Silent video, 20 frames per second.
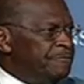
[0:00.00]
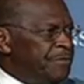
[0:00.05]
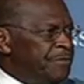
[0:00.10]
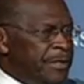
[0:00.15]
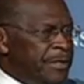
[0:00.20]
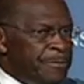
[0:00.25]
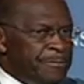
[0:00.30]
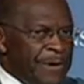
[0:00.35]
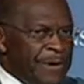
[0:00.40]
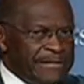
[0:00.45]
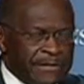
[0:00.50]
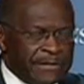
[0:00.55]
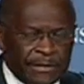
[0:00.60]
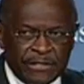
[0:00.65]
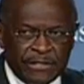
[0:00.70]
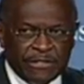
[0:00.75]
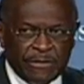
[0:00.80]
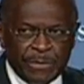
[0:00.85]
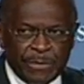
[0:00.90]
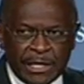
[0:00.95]
for the
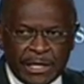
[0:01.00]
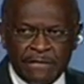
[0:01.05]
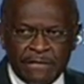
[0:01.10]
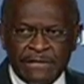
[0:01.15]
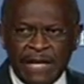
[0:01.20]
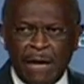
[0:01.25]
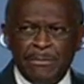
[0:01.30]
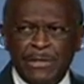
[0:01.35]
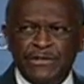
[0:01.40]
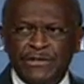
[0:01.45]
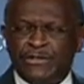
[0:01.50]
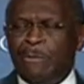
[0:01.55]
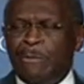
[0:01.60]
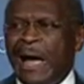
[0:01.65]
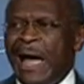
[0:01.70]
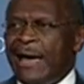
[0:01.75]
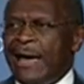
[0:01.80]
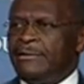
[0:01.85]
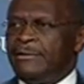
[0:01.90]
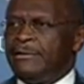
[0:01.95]
presidency because I'm
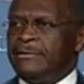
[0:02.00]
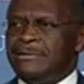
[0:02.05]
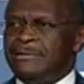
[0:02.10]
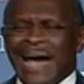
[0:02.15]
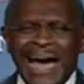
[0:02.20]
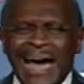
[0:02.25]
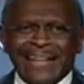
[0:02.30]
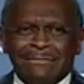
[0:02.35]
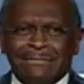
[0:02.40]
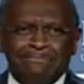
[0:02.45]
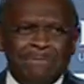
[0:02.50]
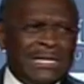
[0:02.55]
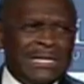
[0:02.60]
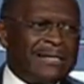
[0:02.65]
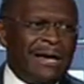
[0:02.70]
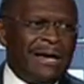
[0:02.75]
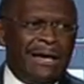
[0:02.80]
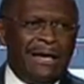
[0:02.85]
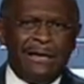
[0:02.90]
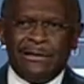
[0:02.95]
inspired, not
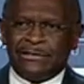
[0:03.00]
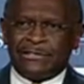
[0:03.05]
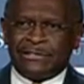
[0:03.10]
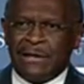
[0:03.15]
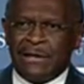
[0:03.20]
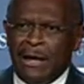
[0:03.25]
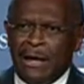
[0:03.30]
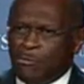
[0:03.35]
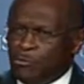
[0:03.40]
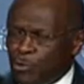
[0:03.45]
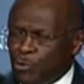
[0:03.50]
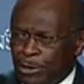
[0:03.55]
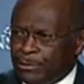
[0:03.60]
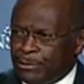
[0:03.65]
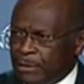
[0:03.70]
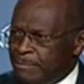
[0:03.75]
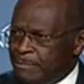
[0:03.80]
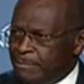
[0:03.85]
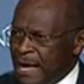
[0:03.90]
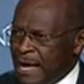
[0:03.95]
because I'm
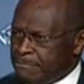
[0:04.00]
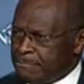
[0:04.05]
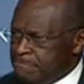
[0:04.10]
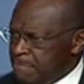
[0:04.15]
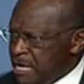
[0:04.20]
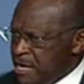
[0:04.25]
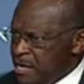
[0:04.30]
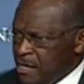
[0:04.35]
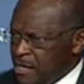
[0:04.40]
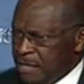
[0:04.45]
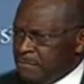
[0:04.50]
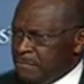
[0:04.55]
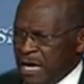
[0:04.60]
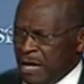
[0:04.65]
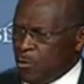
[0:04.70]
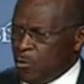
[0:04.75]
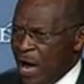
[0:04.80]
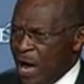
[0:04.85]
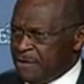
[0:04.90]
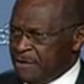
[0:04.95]
worried about me and
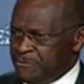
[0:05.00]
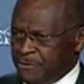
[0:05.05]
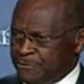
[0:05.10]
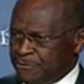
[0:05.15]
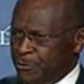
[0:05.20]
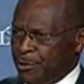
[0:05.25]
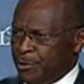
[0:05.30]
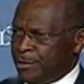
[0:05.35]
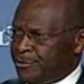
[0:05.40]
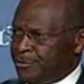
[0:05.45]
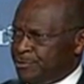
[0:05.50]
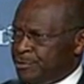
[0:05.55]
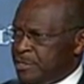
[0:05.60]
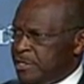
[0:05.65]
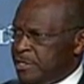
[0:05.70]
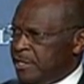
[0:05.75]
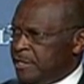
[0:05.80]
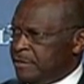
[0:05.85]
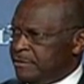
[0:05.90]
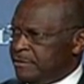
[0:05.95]
my wife for 43
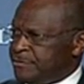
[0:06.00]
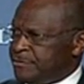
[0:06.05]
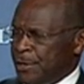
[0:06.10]
years.